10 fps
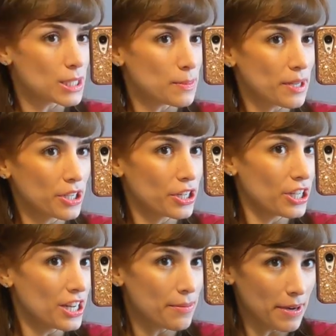It's been a
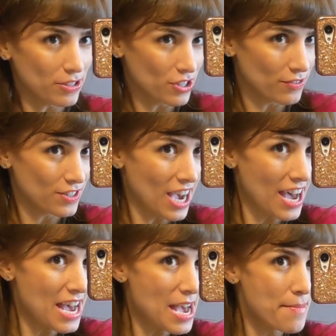good amount of
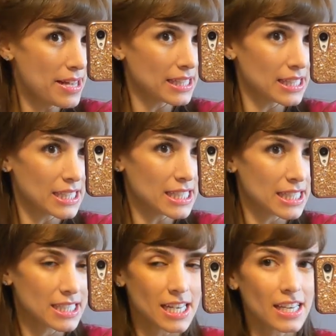time. Let's
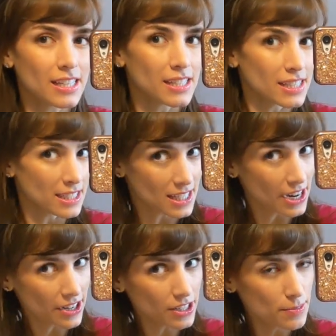take these
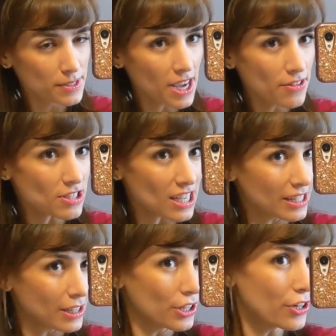hair clips out
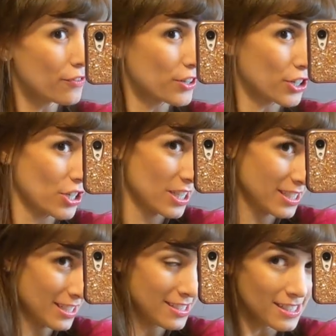and look for
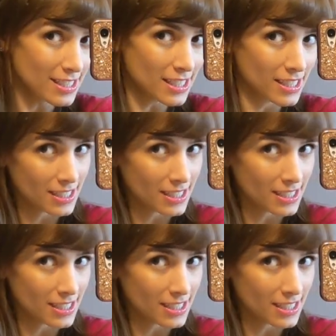creases.